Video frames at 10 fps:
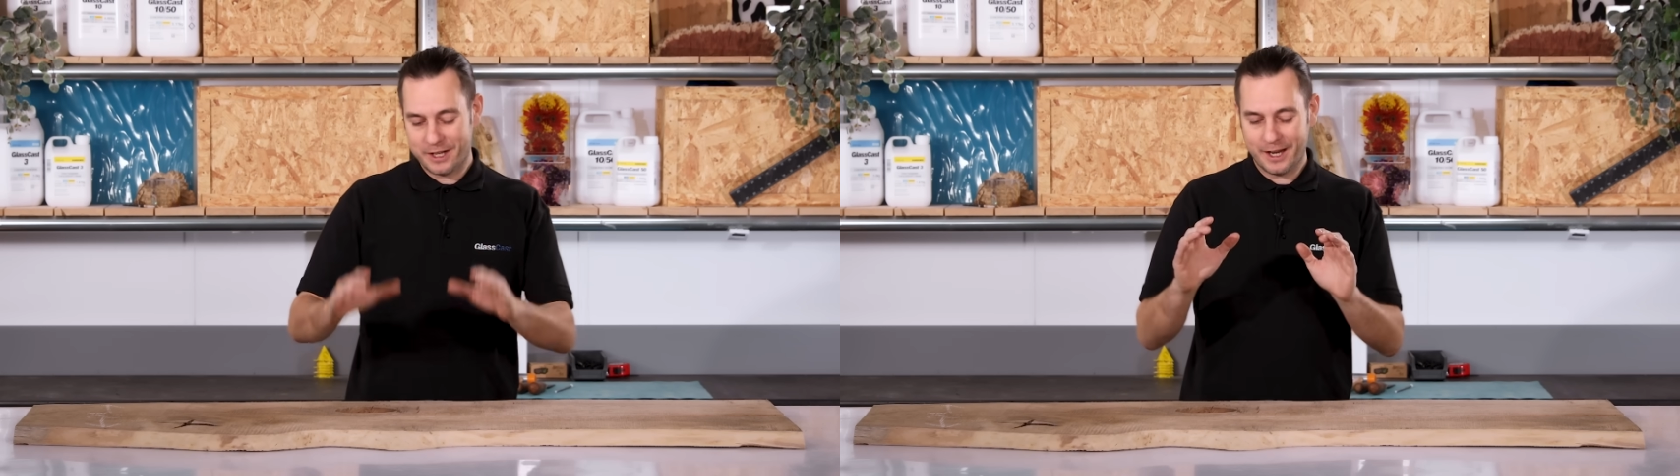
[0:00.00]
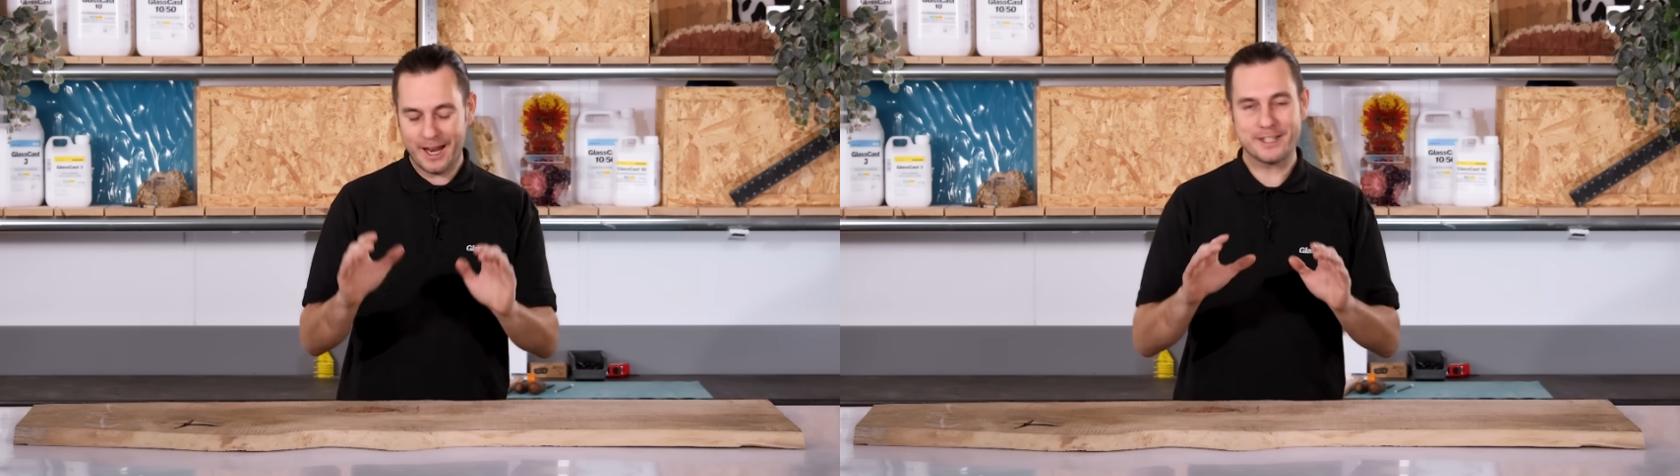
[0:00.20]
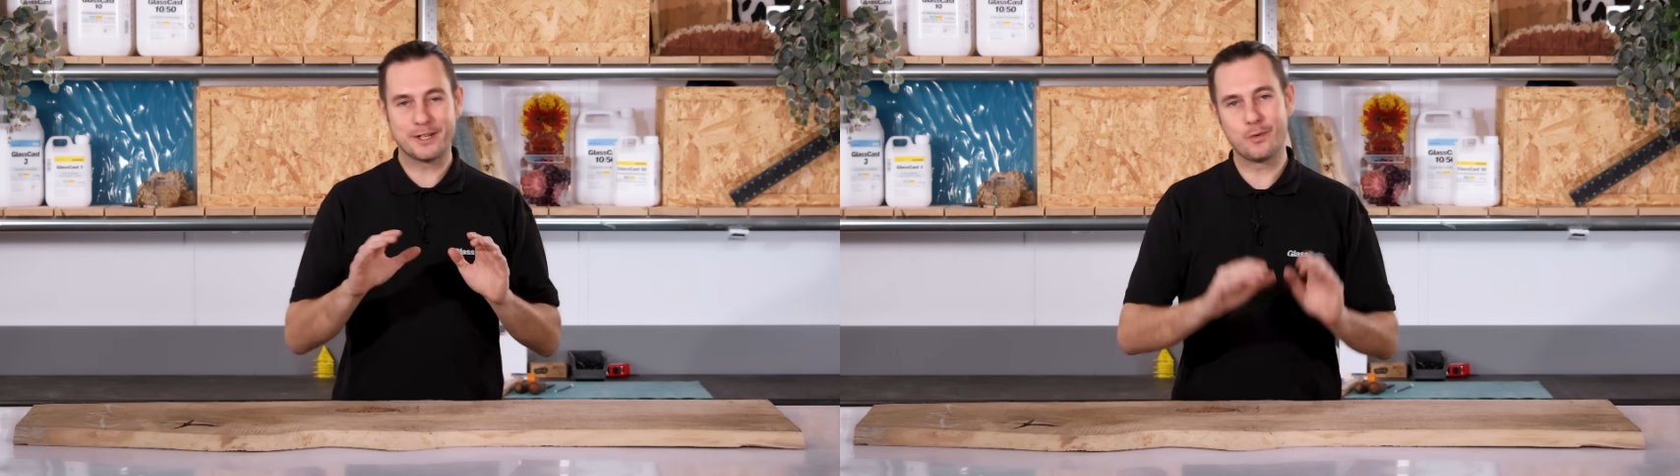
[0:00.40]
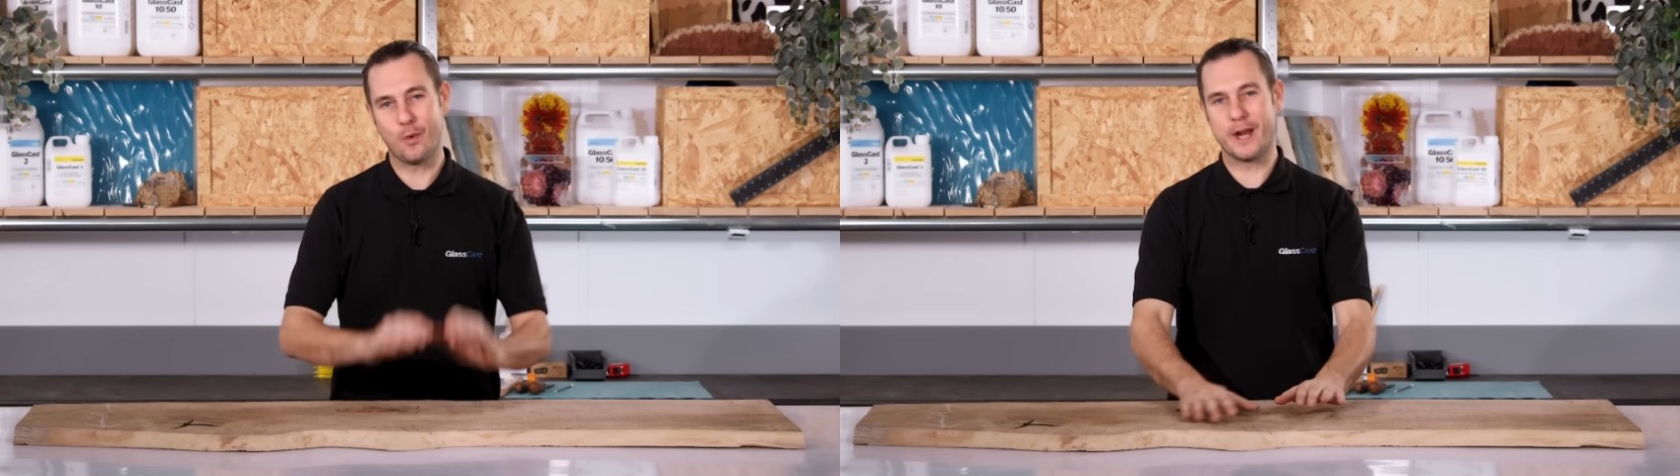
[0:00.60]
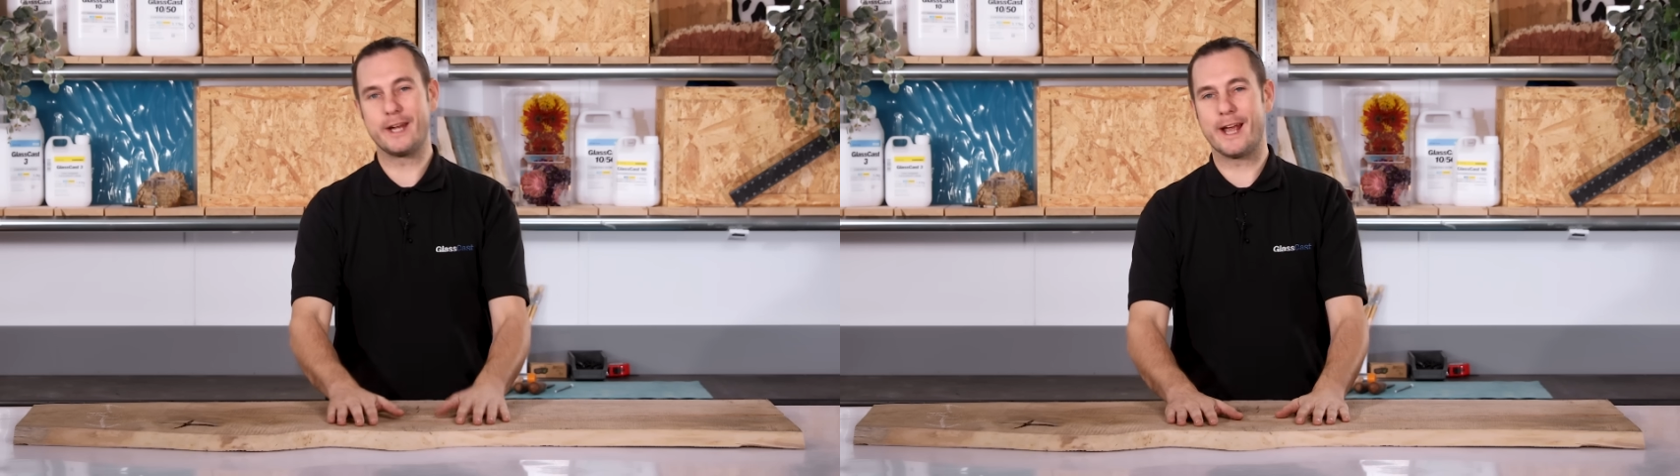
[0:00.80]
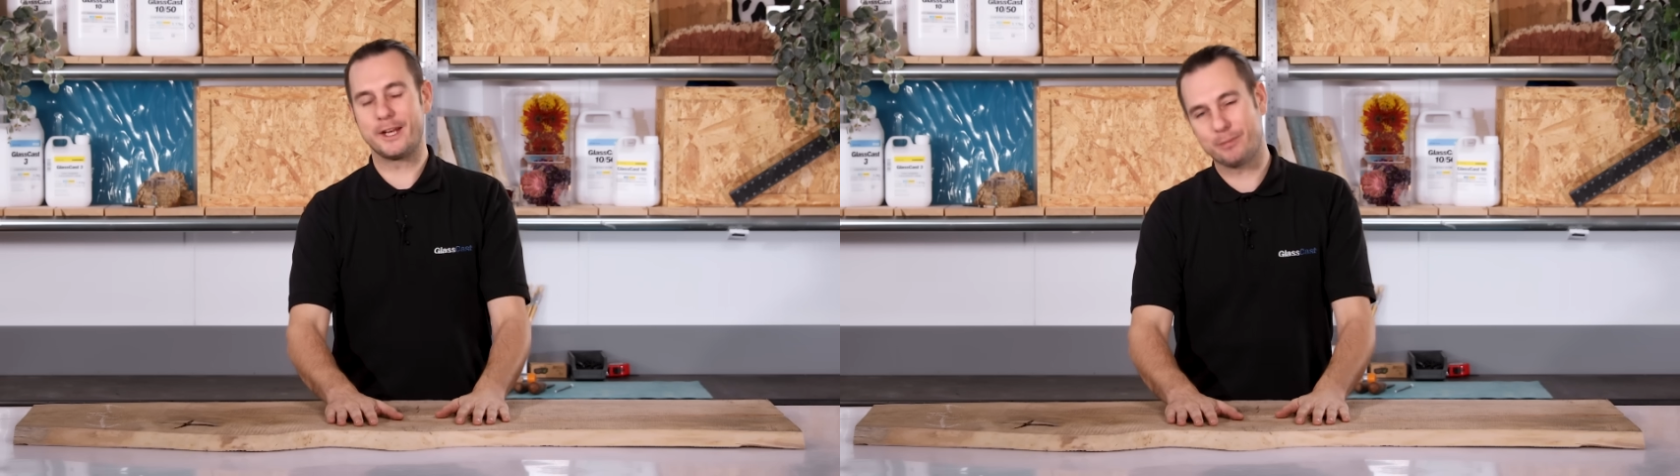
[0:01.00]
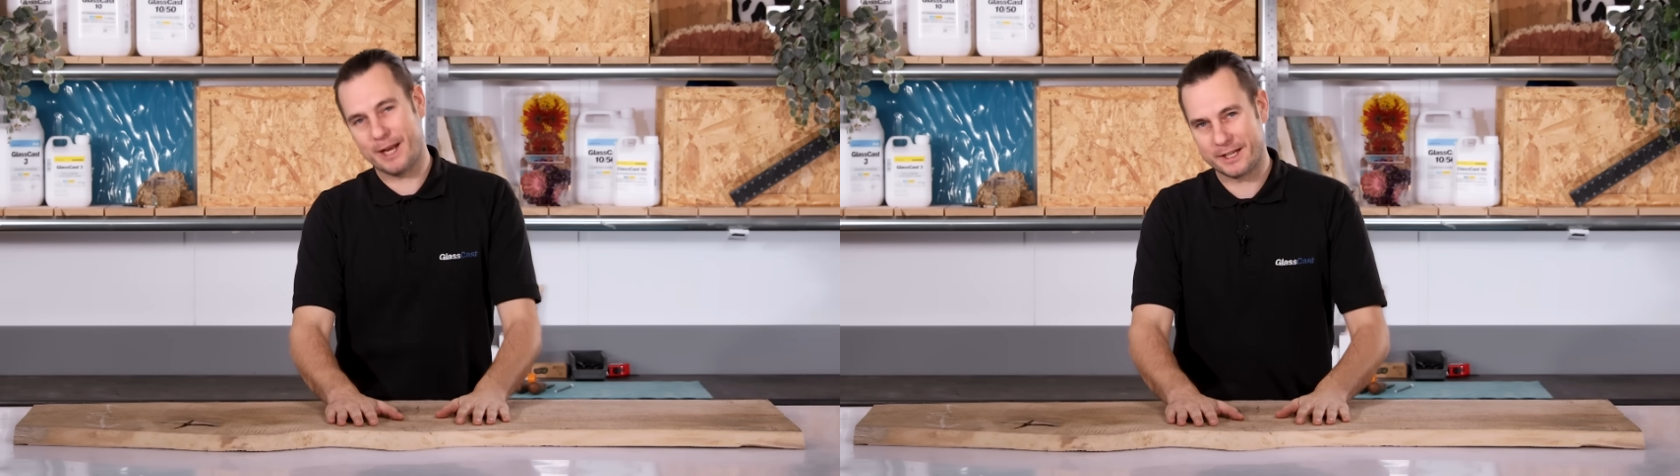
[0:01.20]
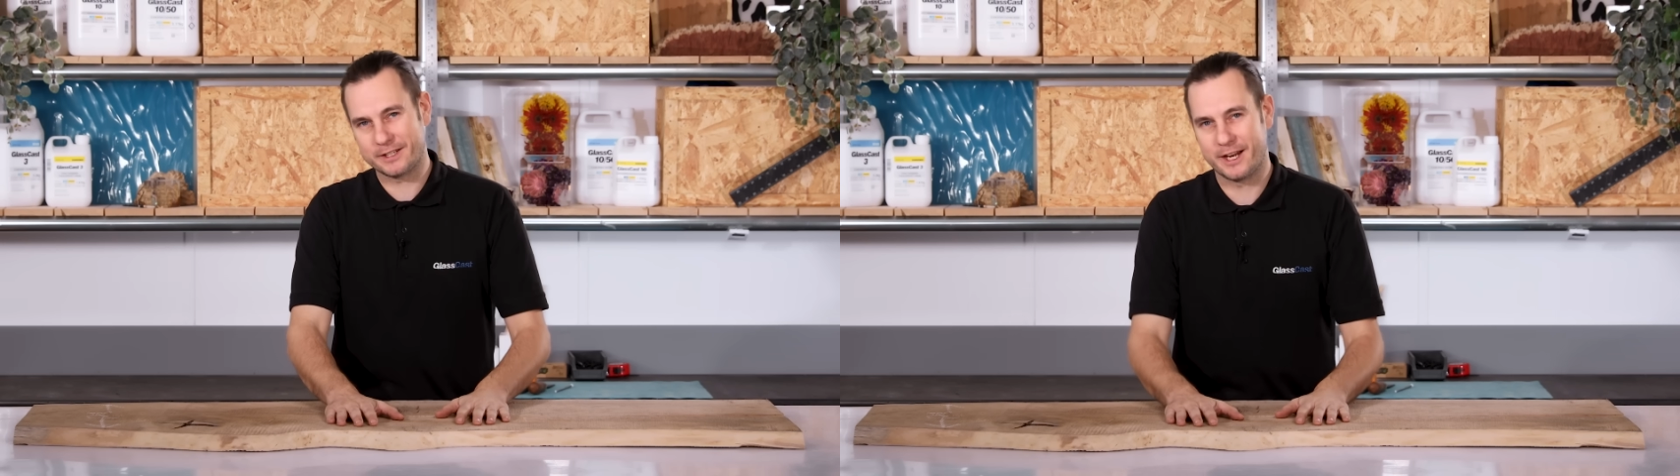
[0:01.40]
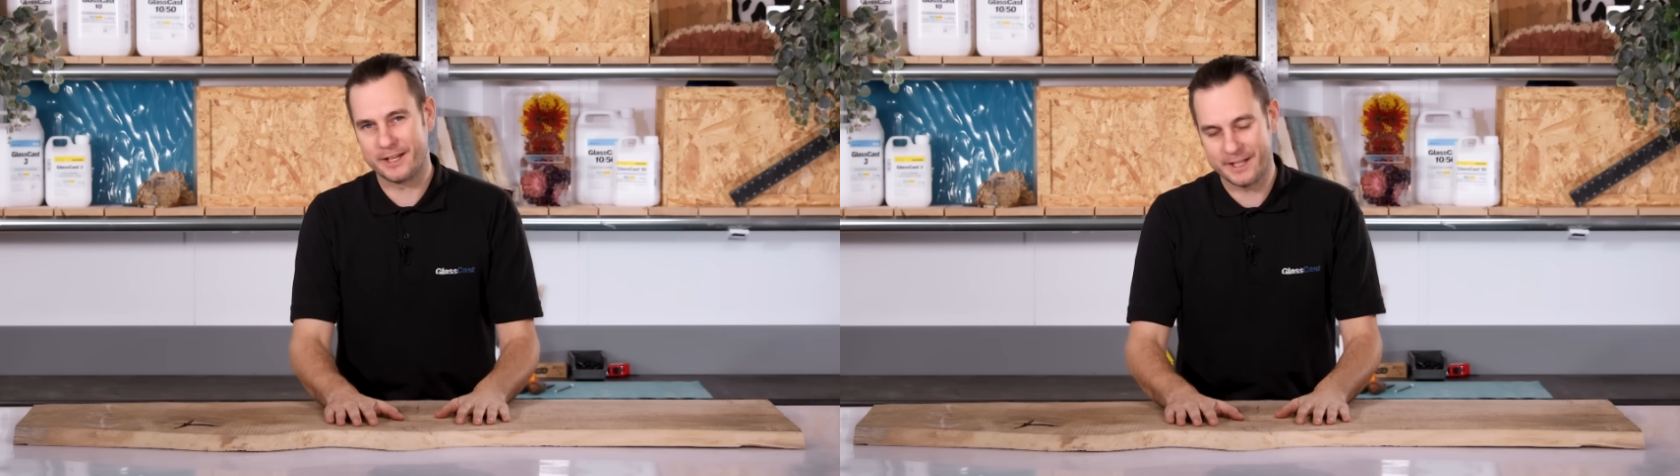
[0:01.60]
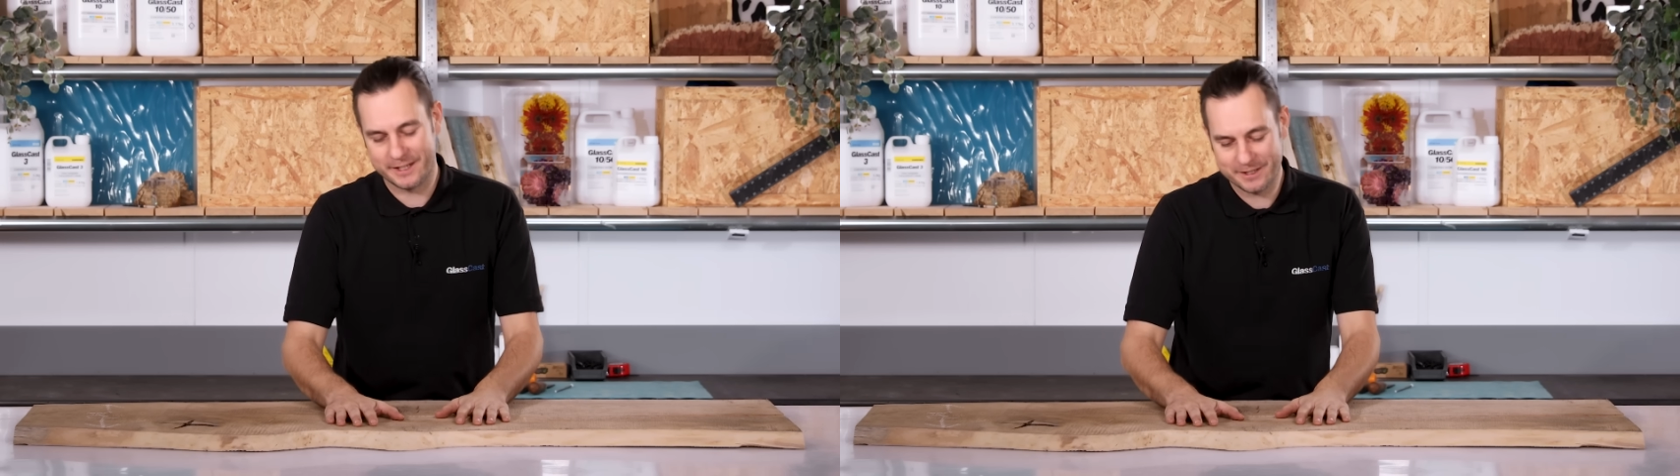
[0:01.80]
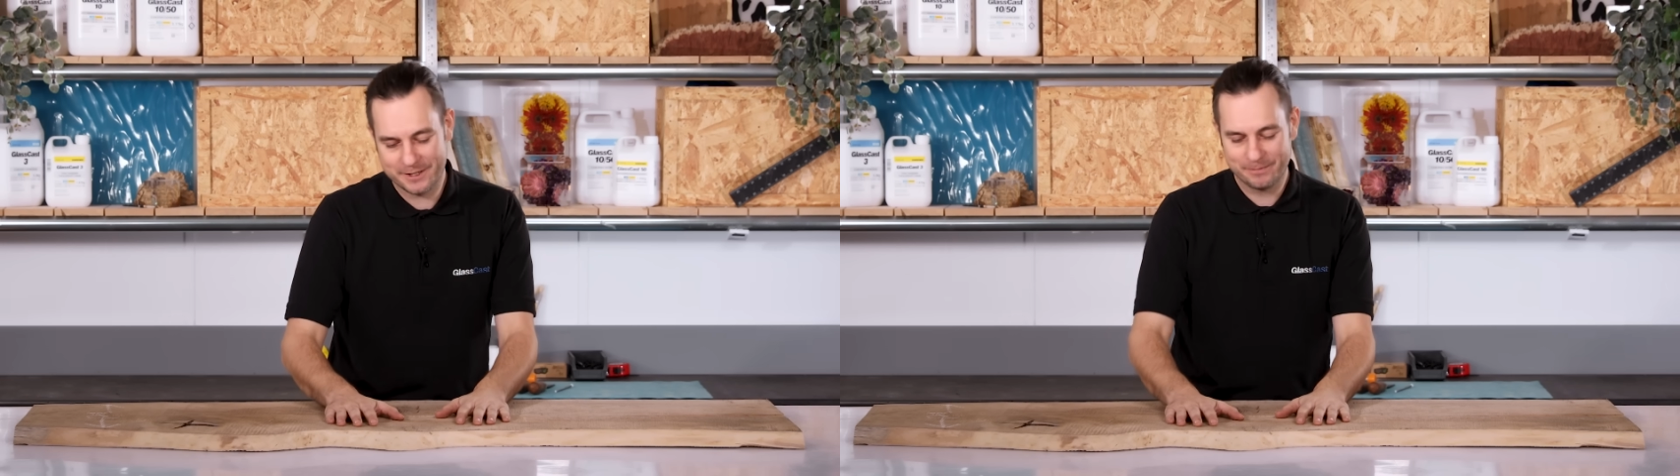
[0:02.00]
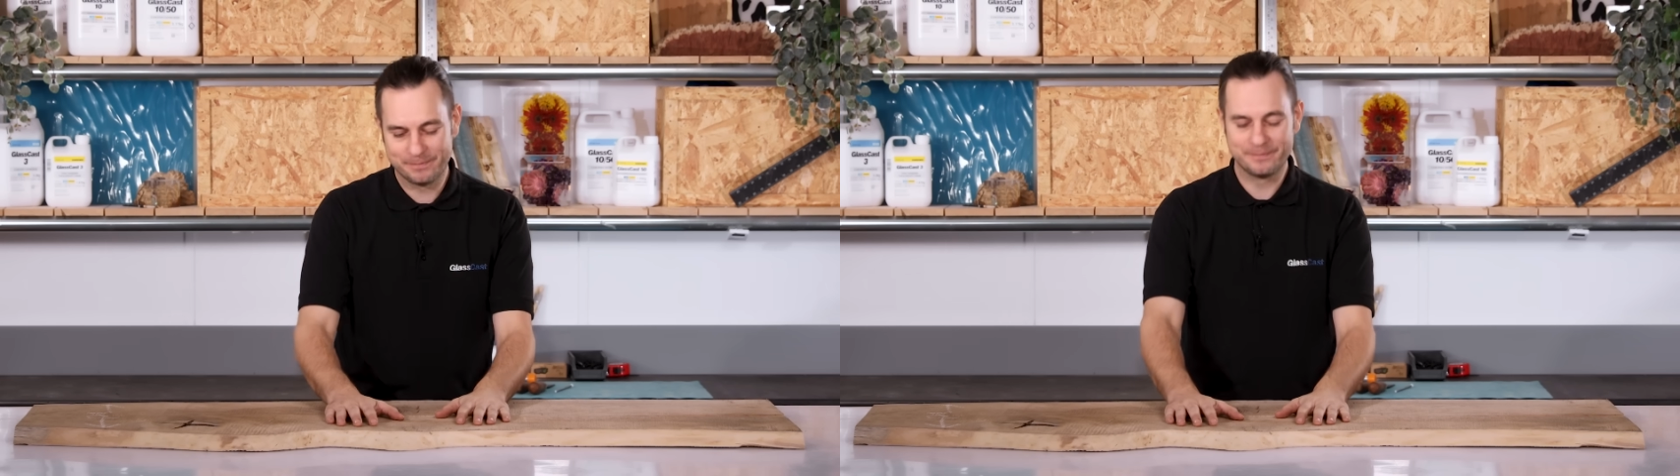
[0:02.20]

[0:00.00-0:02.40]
classic wainy edge planks like these.